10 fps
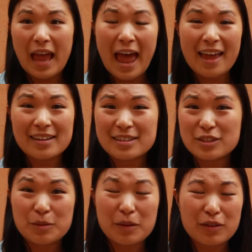And
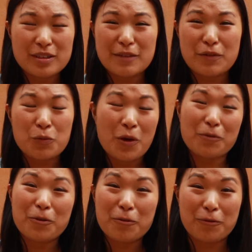to be honest, if it
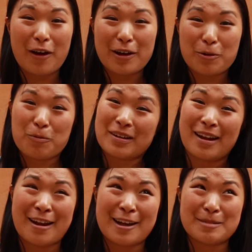weren't for a friend who one
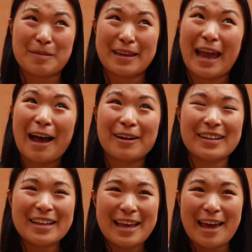day asked me, Cal,
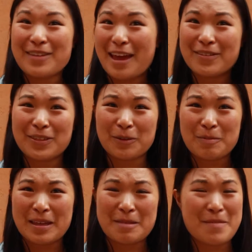have you ever thought
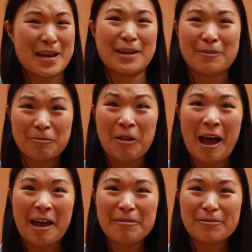about the meaning of
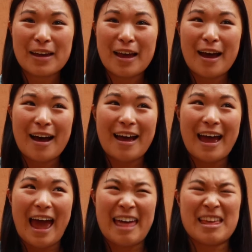life?
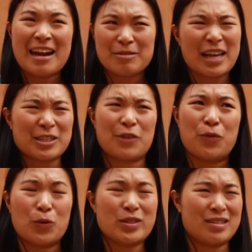And then I was actually
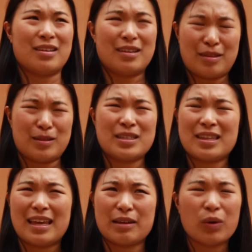forced to
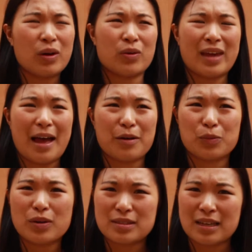think, whoa, Cal,
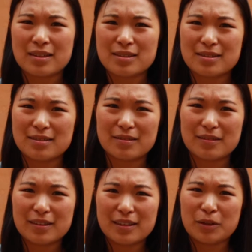what does
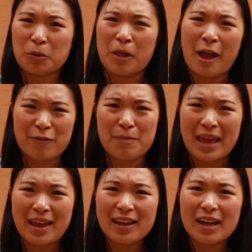your life
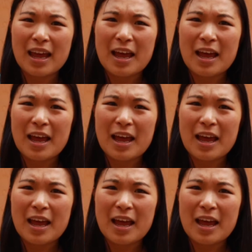mean?